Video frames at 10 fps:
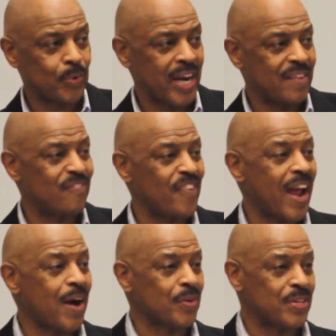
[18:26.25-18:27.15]
create
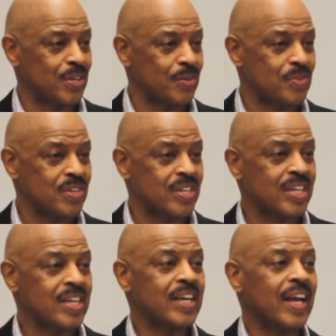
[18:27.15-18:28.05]
value
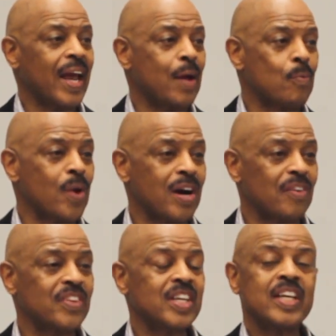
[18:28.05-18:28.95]
and wealth.